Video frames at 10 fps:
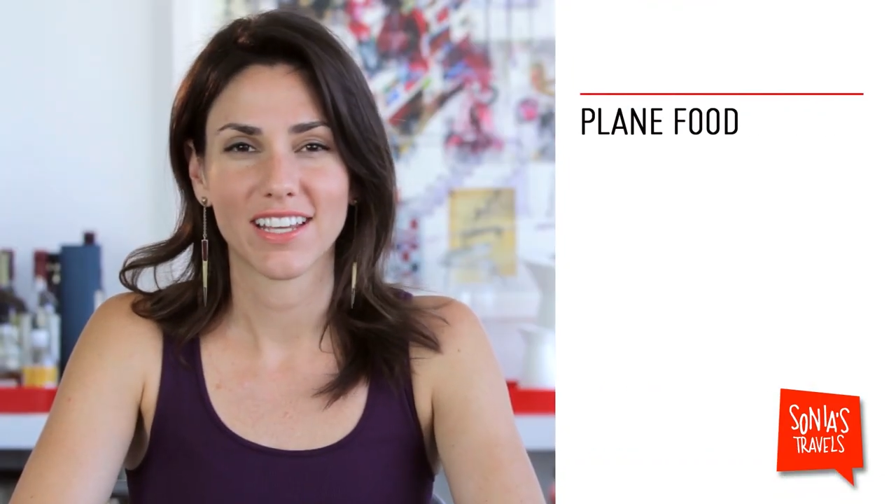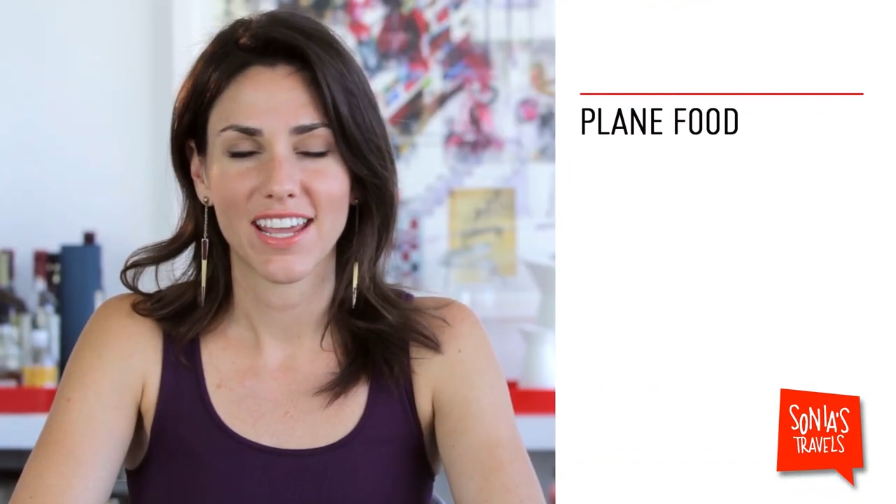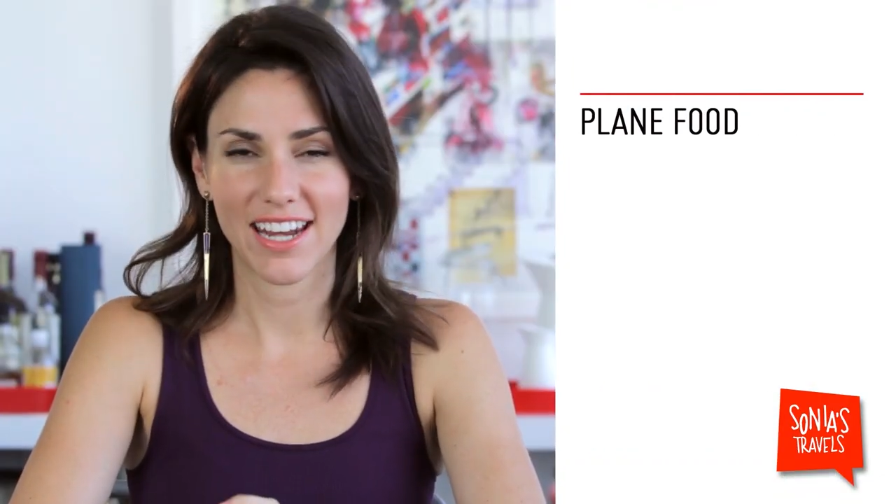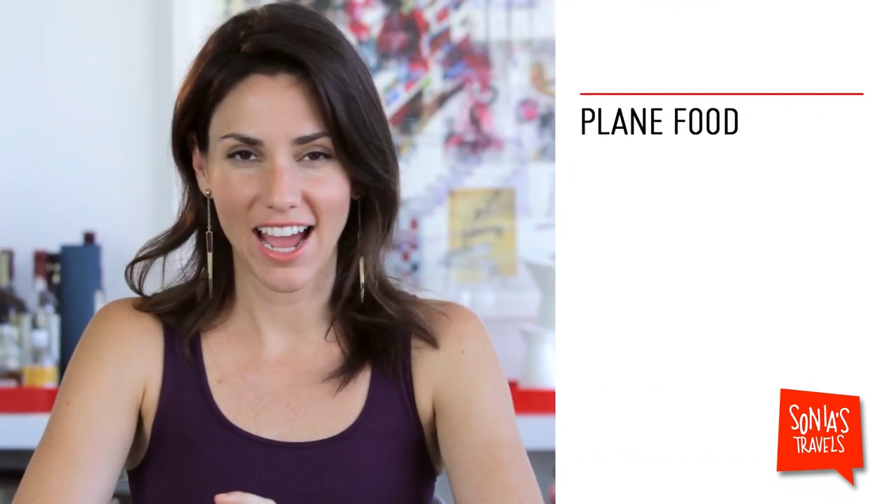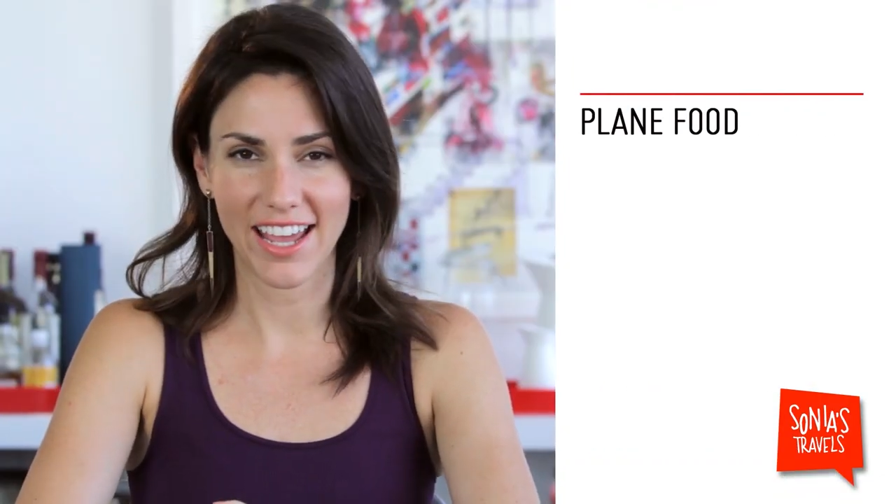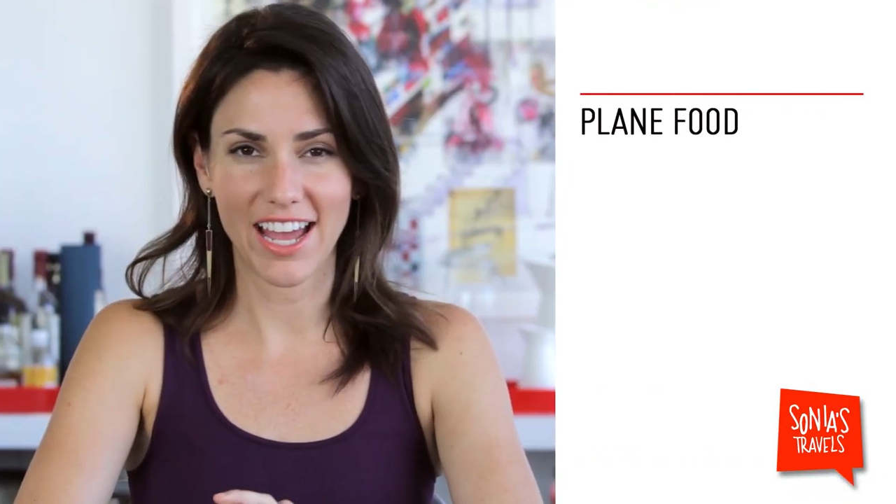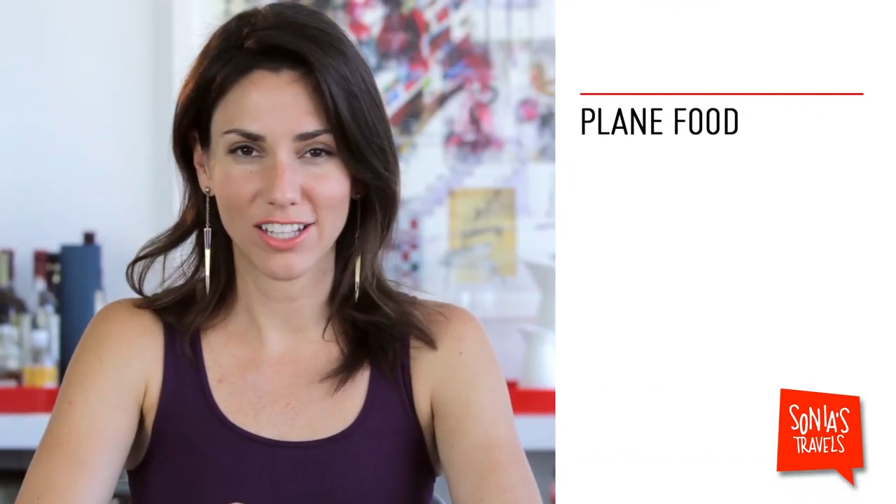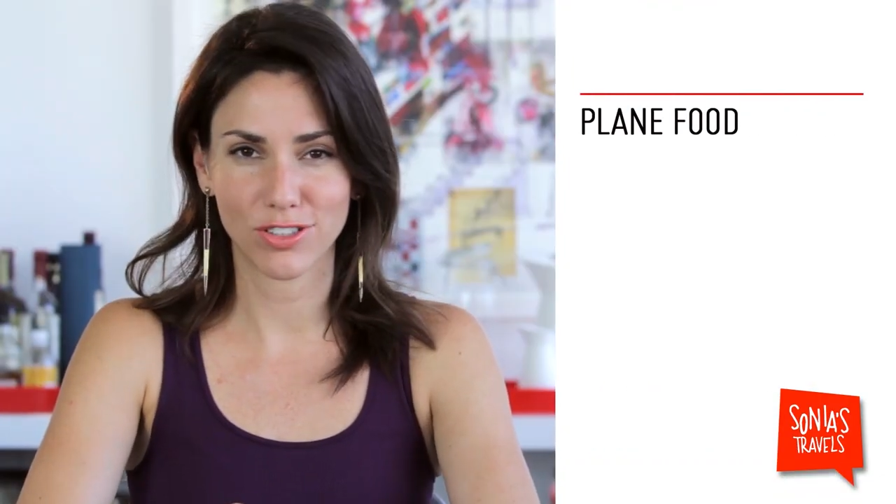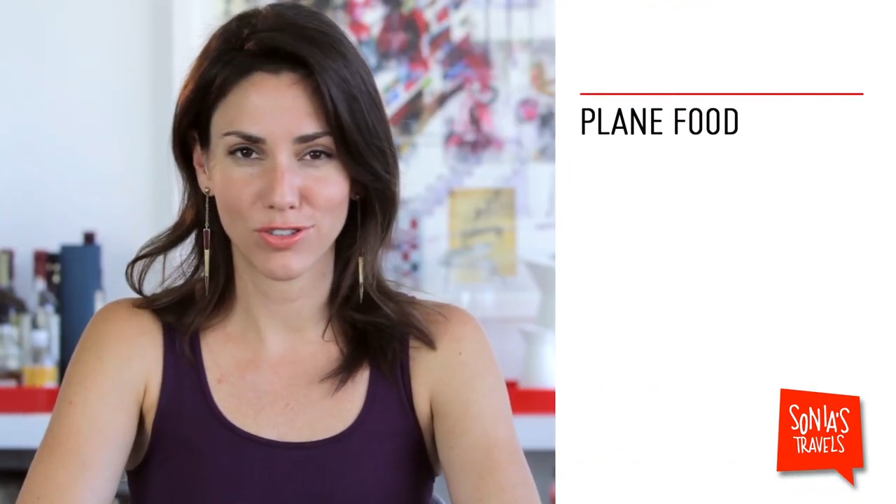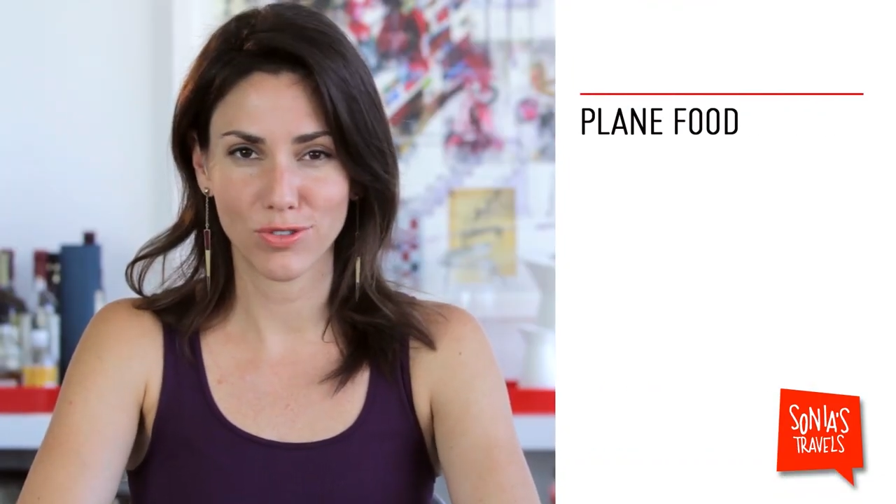In high
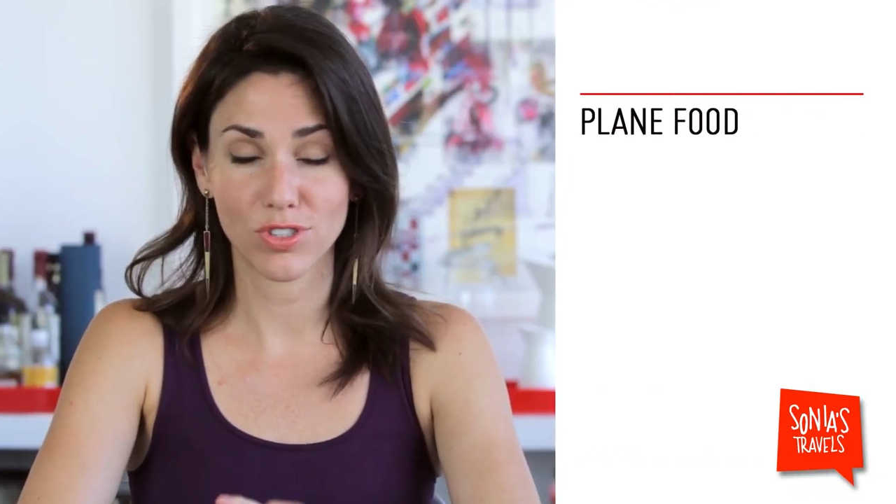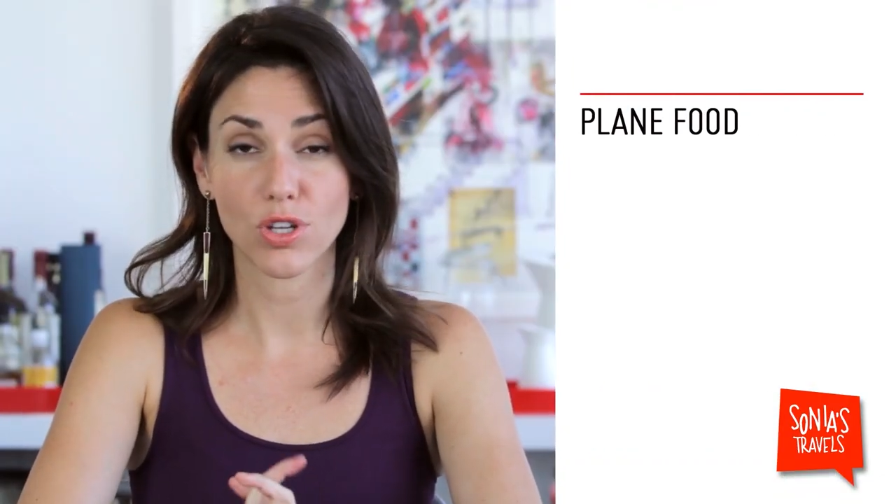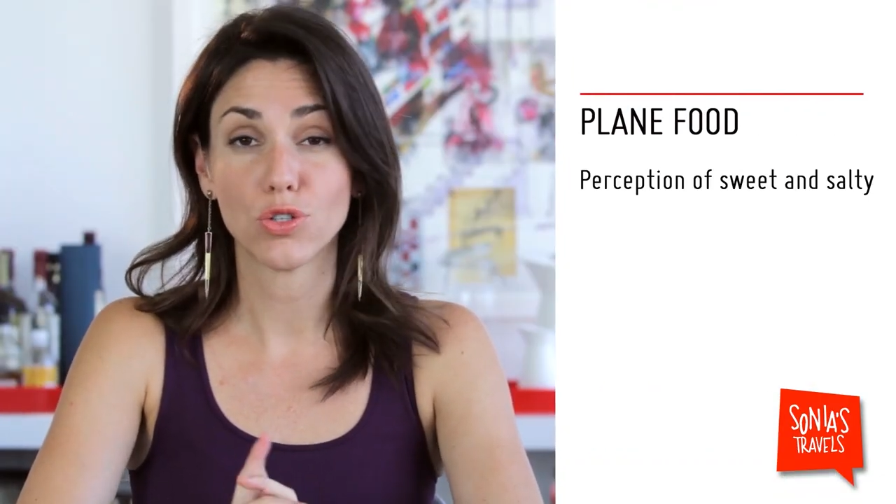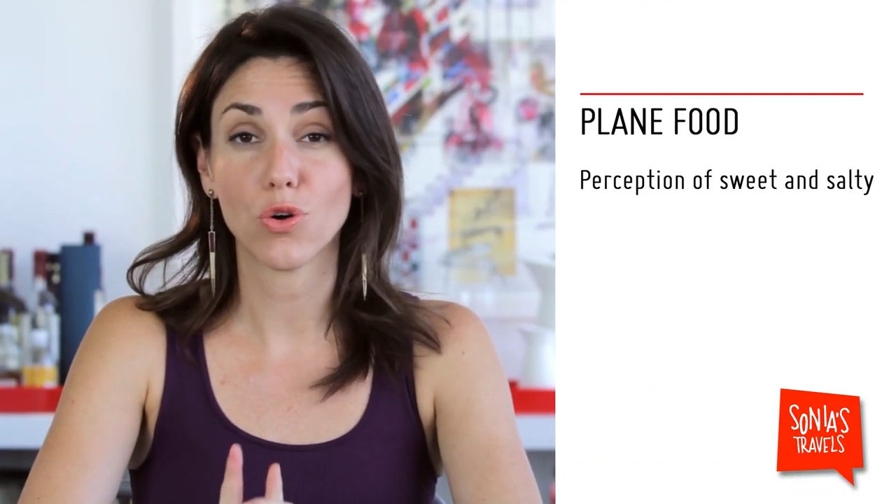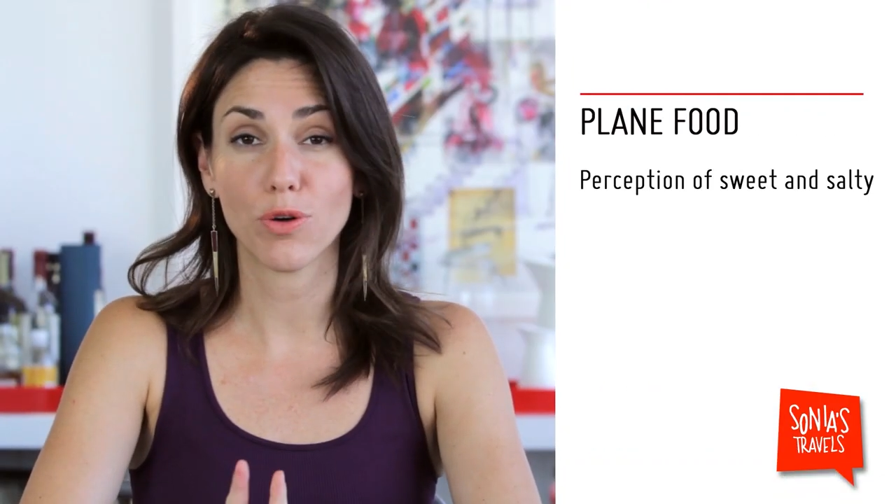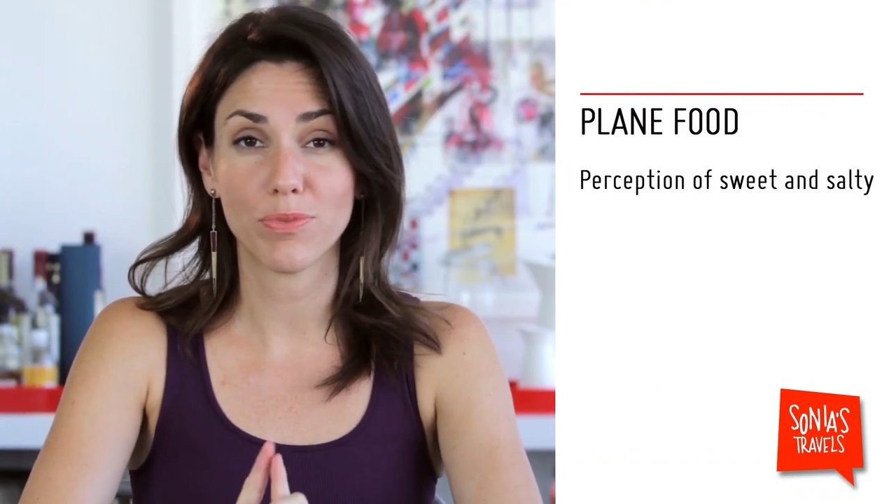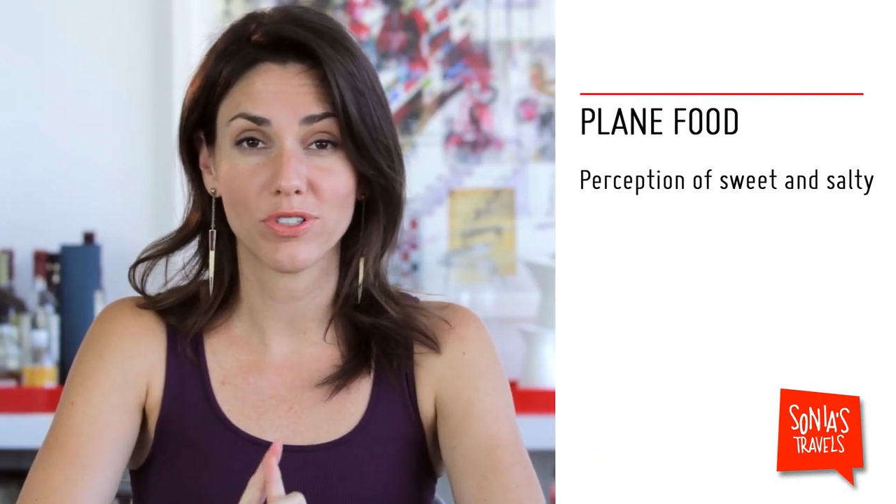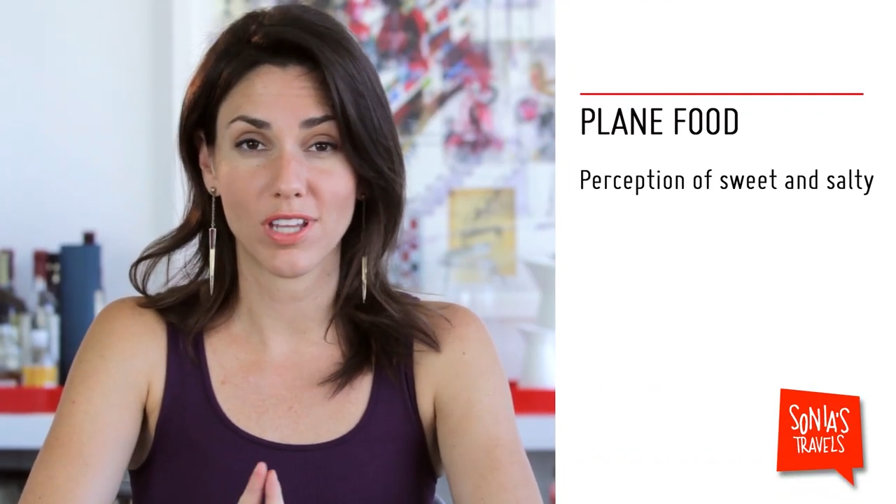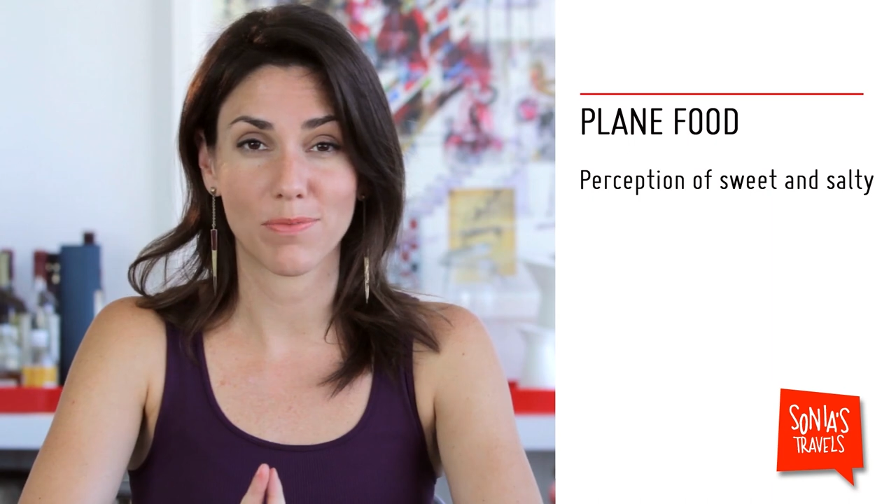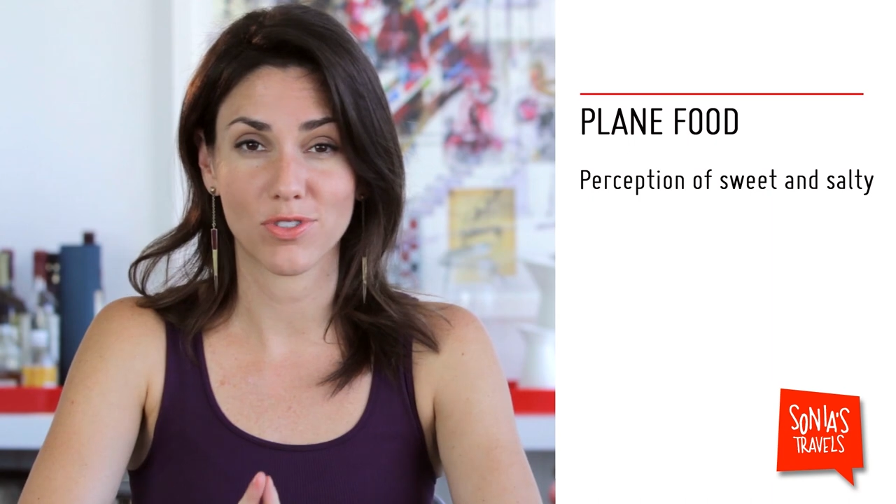altitudes, your
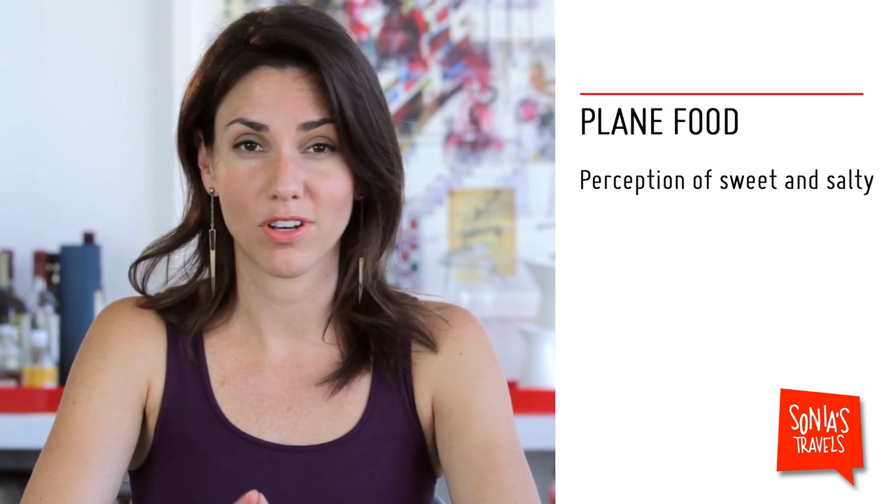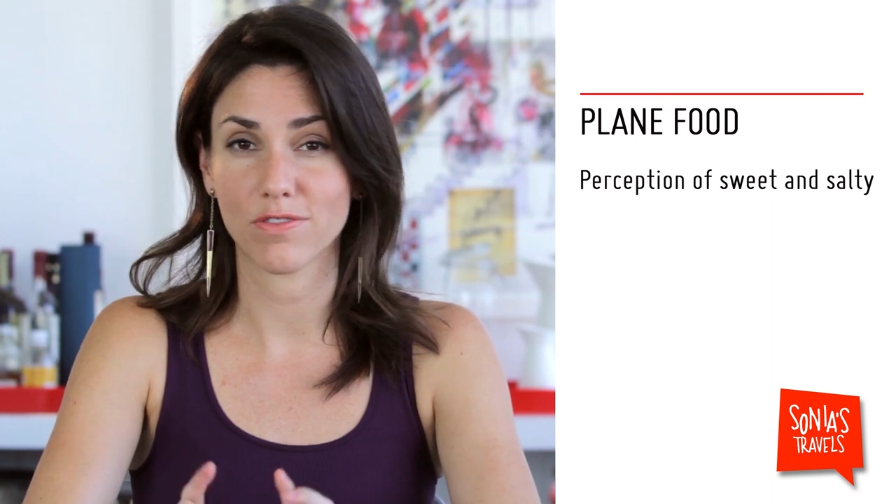perception